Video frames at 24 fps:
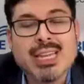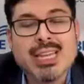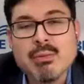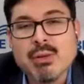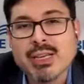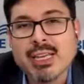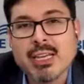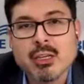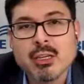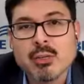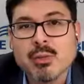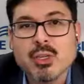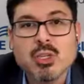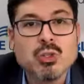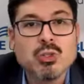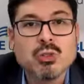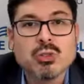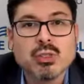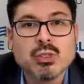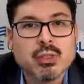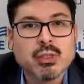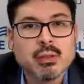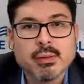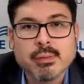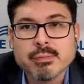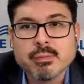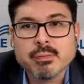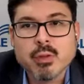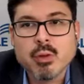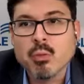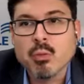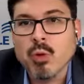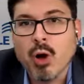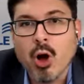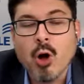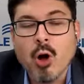an ABLE account can be used
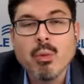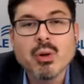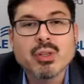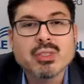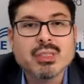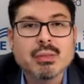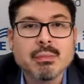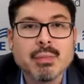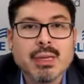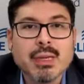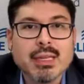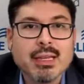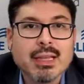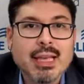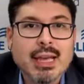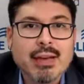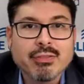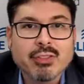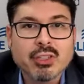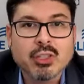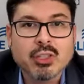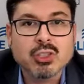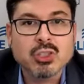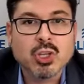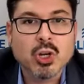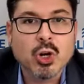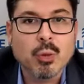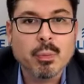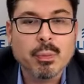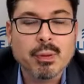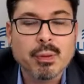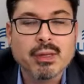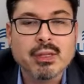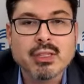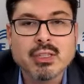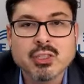almost immediately after it's
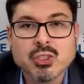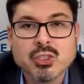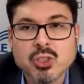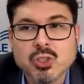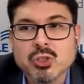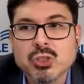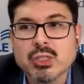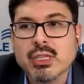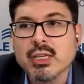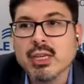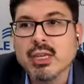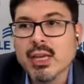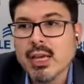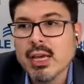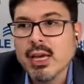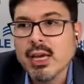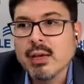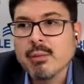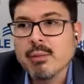open. It's usually